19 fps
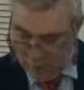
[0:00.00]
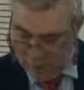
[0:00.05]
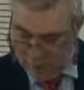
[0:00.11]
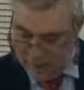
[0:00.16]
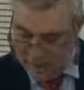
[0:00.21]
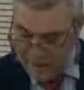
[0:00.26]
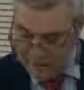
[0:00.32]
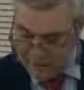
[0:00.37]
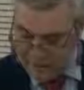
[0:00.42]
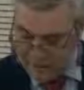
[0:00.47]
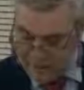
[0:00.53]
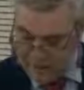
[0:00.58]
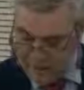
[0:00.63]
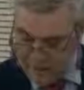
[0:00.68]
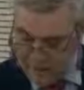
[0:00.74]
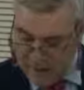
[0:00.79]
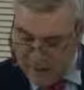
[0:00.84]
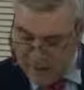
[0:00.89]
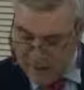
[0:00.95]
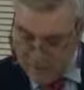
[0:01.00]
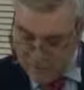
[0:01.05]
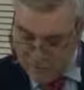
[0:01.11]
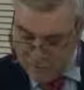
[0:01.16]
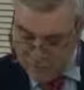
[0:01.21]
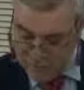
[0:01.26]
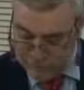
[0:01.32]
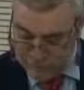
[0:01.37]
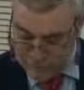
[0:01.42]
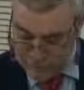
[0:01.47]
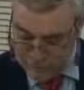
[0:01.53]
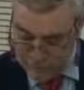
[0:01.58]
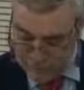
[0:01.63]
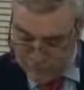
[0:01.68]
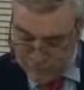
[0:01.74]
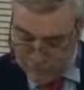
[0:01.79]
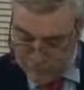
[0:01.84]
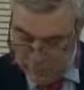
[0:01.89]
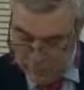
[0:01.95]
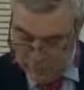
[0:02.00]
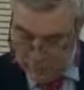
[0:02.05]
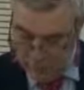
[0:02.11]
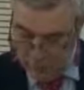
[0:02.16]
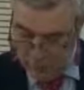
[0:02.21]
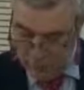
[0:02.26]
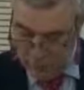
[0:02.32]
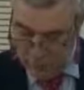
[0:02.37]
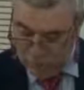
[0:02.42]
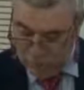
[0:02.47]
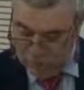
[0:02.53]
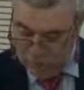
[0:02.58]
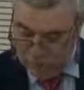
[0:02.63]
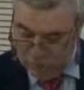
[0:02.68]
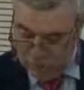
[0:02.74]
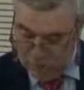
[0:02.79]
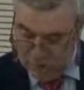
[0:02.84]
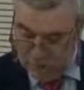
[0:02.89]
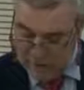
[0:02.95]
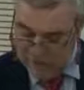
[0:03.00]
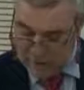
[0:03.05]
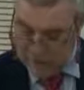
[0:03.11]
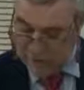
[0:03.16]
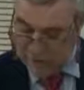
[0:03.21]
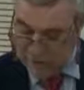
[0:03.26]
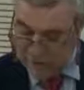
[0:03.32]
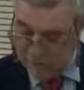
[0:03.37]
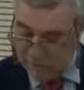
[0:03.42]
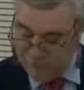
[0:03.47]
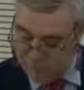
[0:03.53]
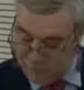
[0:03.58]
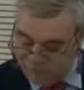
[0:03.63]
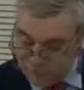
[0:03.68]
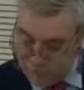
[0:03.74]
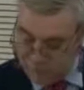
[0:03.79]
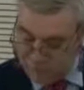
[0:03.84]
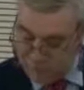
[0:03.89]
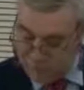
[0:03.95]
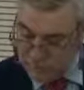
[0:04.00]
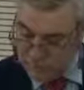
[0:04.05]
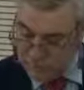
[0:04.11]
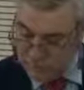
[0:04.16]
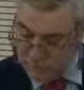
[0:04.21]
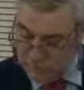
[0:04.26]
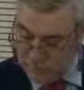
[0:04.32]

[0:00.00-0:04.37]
one hand, Mr. Llamas accuses me of not giving him enough information.